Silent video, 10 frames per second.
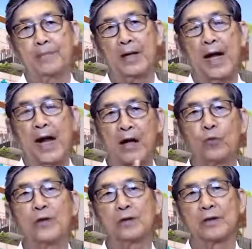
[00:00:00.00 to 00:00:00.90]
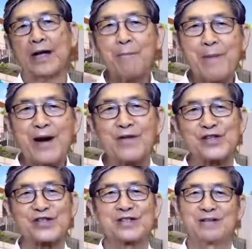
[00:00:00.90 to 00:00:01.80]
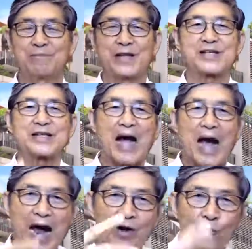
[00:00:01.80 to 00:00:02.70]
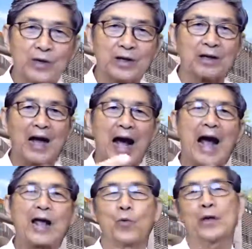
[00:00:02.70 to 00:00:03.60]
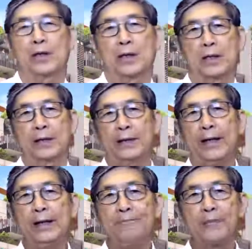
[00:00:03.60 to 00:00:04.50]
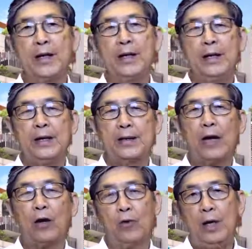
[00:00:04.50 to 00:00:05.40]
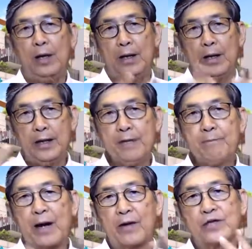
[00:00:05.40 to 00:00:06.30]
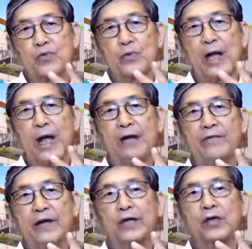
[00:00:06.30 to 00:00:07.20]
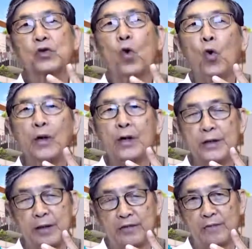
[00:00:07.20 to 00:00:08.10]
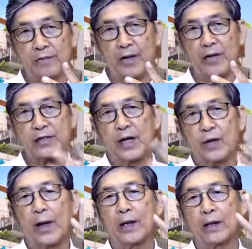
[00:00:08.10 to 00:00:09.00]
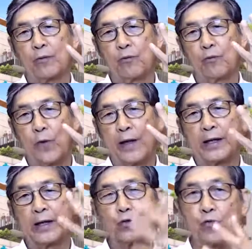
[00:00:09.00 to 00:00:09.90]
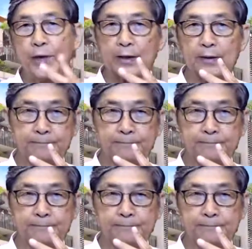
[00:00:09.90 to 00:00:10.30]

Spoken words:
I will. Like a marriage. Man says, I will. I will. Okay? Now, in a marriage, we have a token of a marriage. I wear a wedding ring.